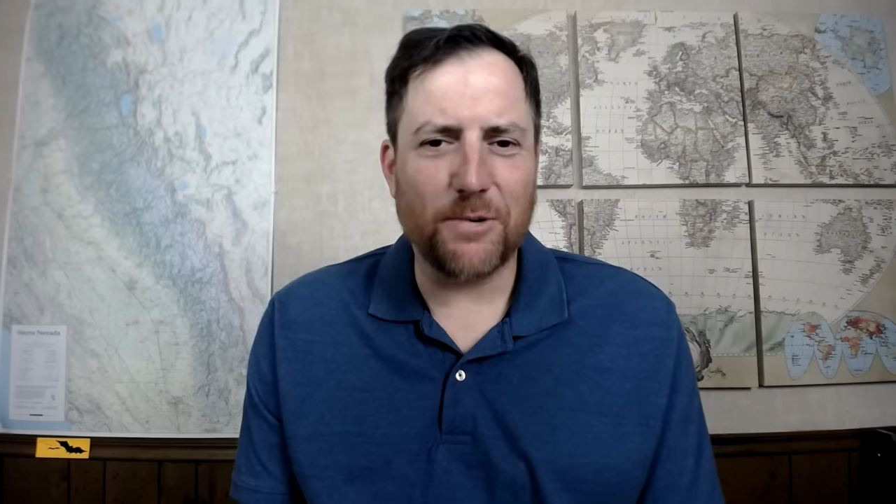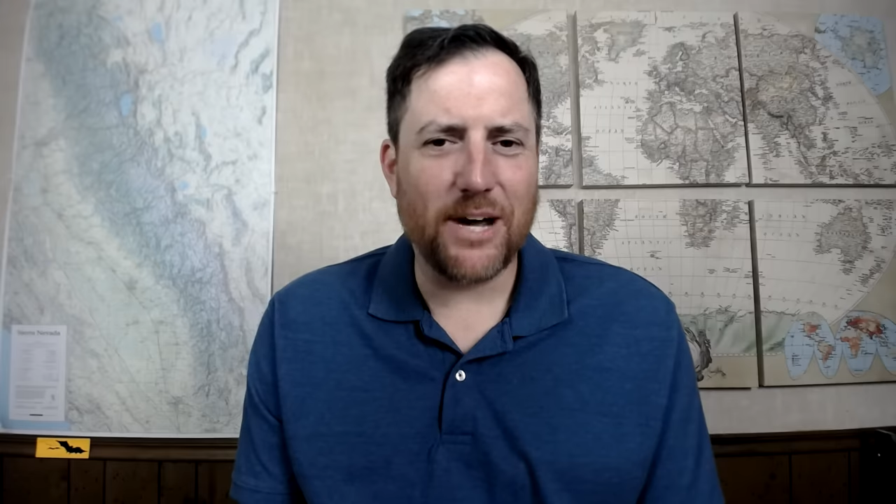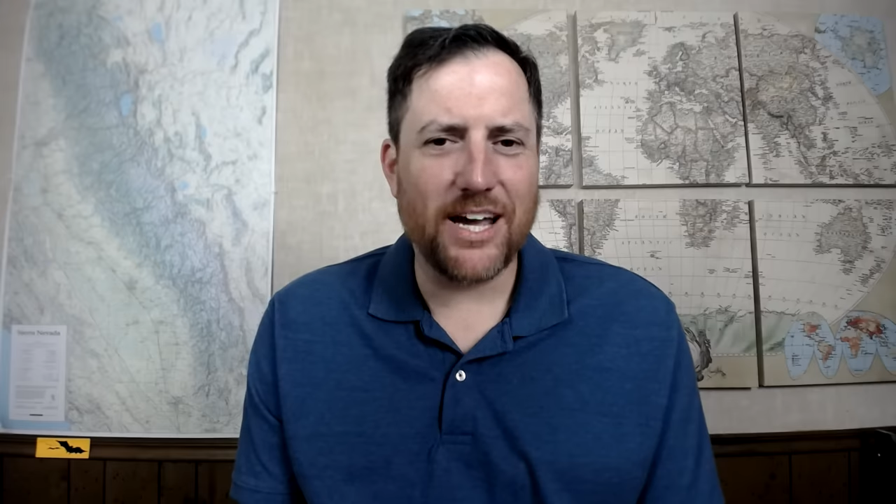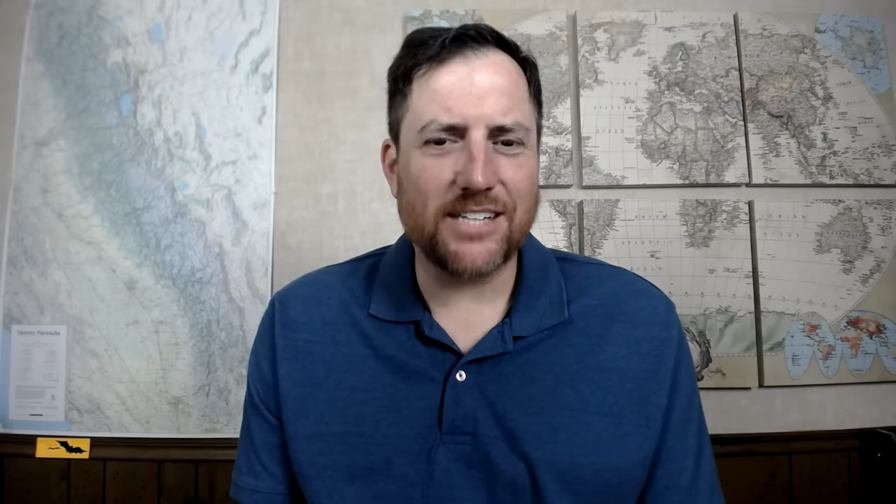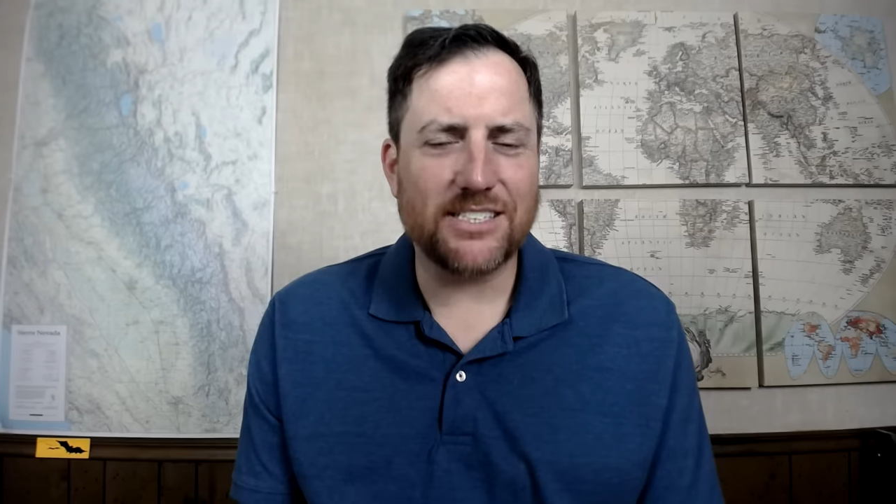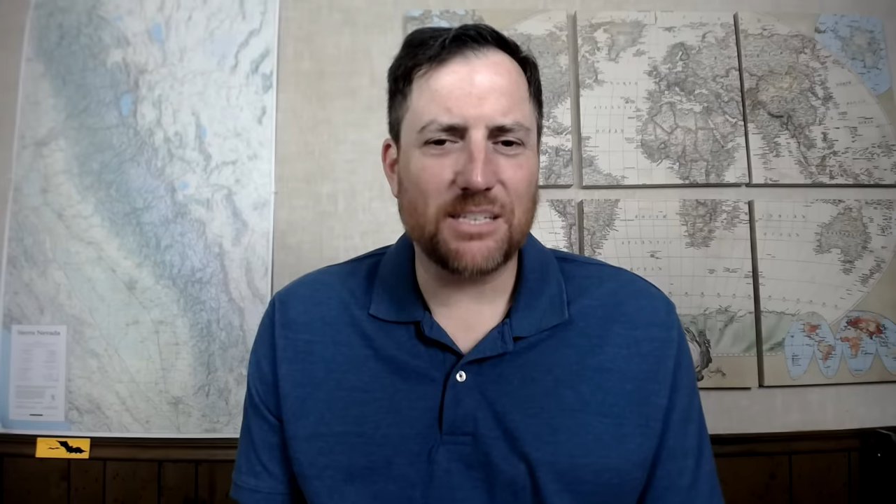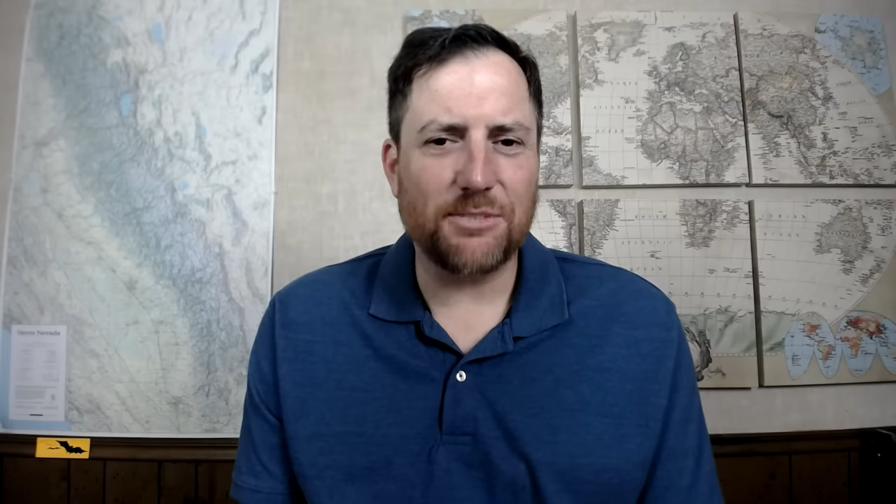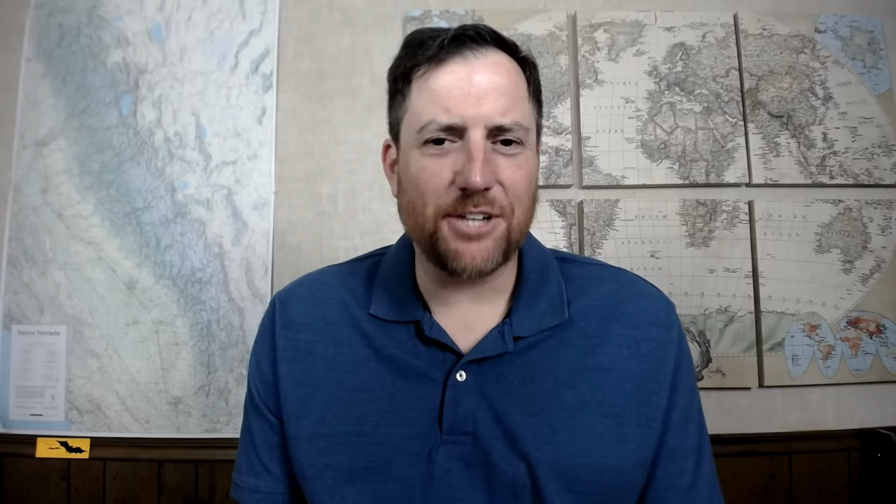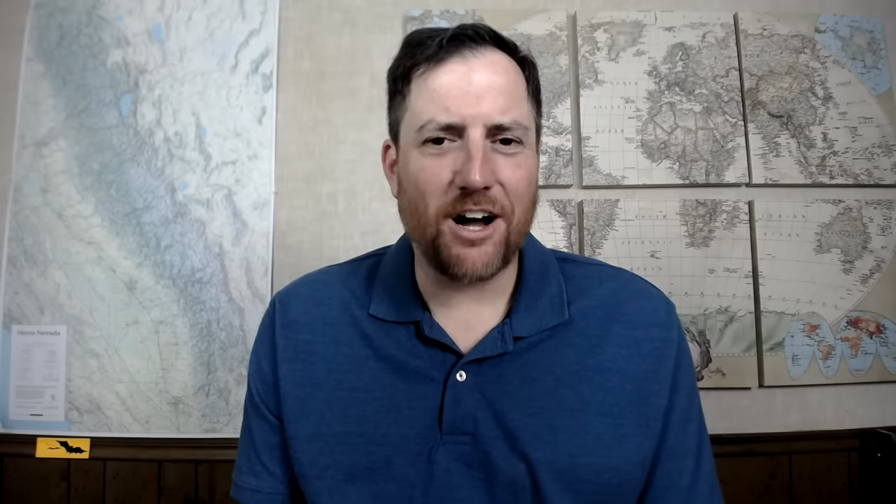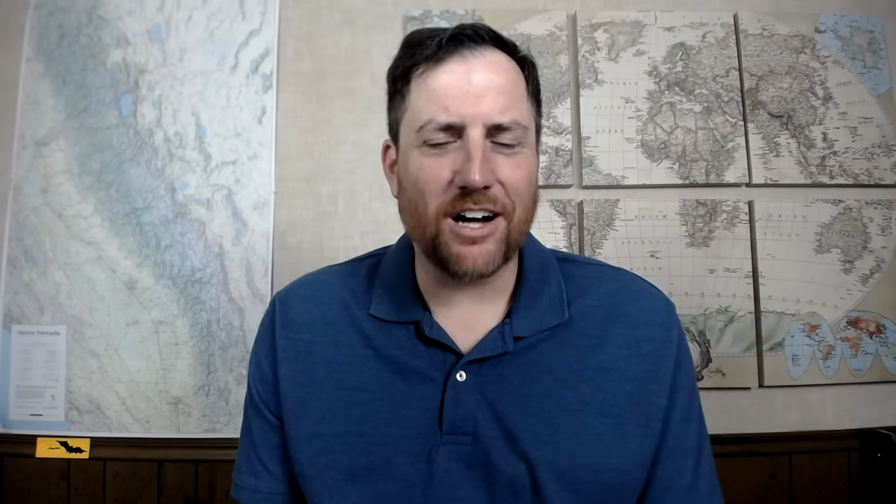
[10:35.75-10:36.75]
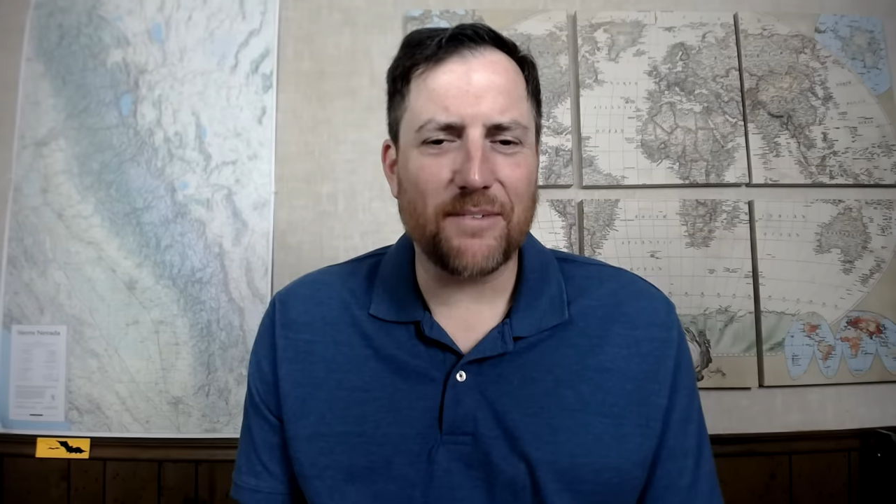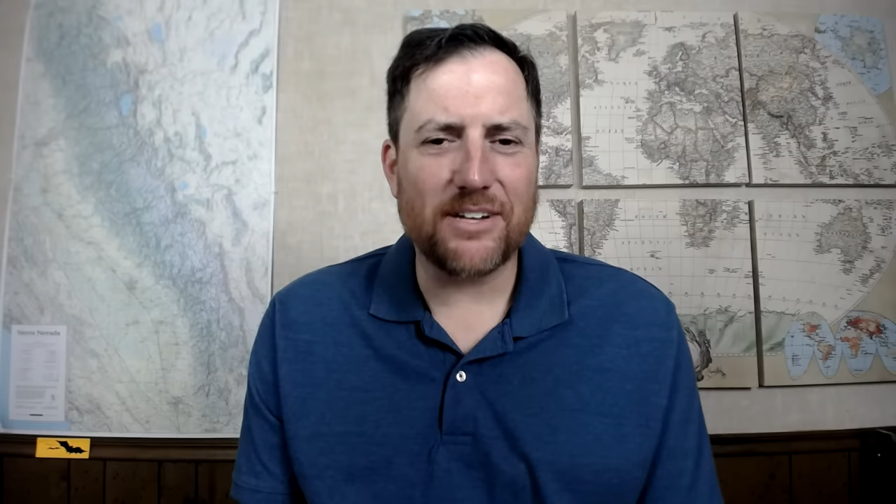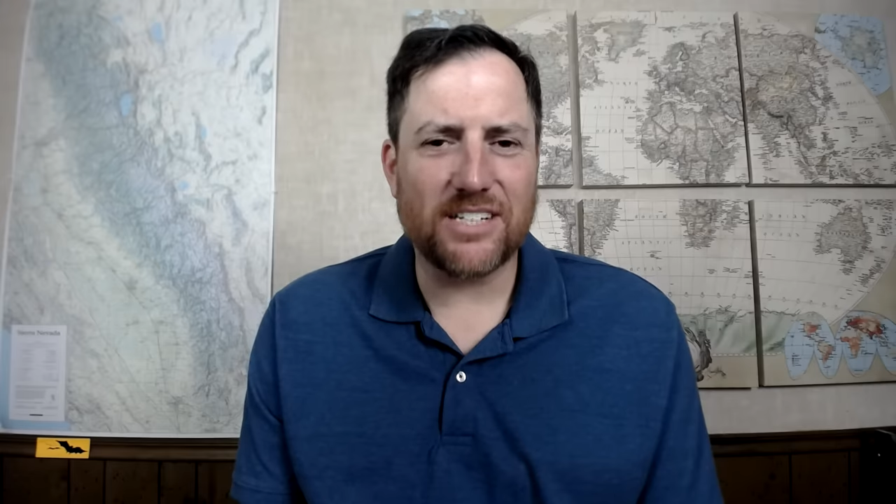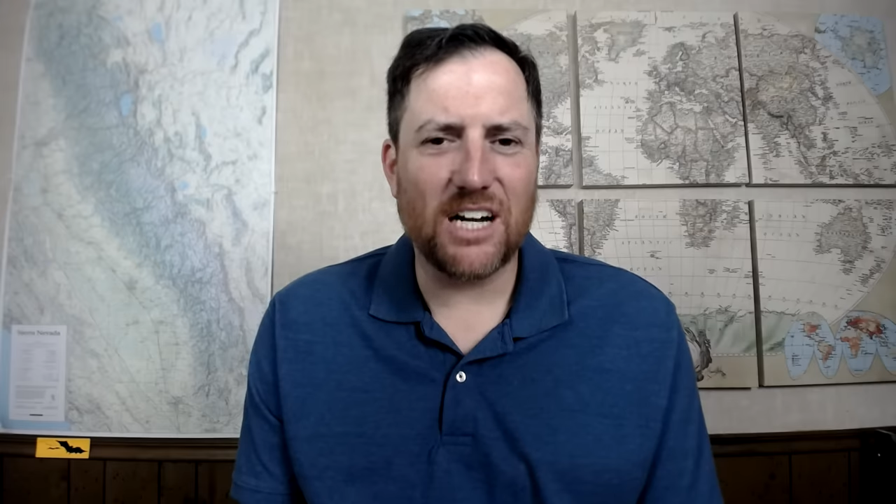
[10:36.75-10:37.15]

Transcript: the U S and some geography